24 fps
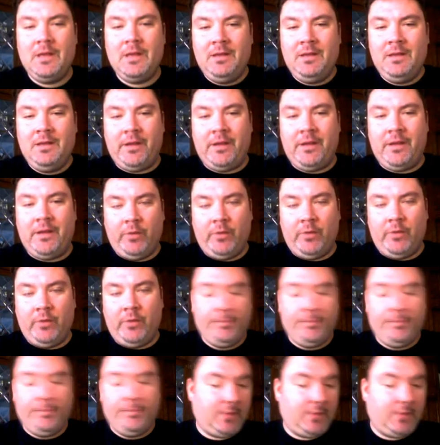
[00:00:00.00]
Hey
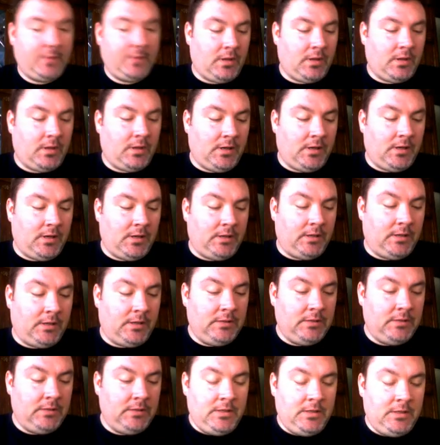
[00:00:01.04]
everyone. Uh,
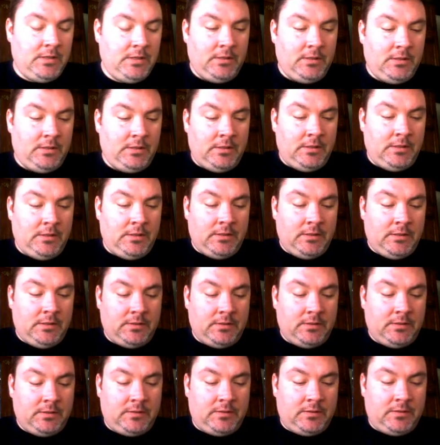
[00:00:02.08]

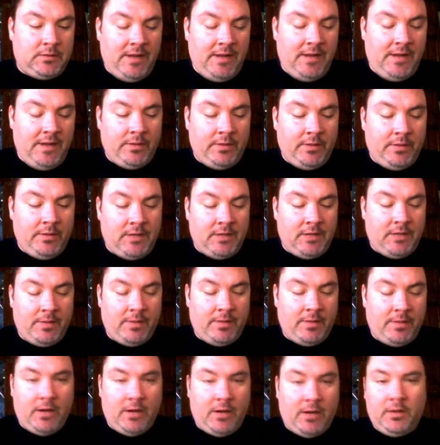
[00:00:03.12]
Today I want to talk
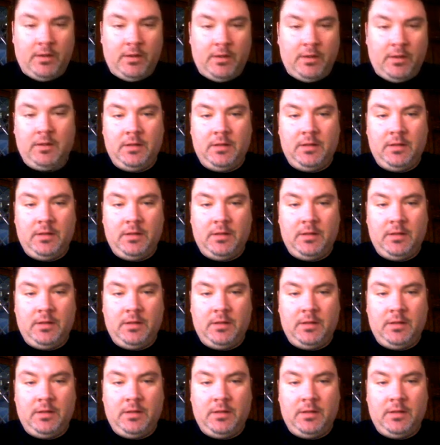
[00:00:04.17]
about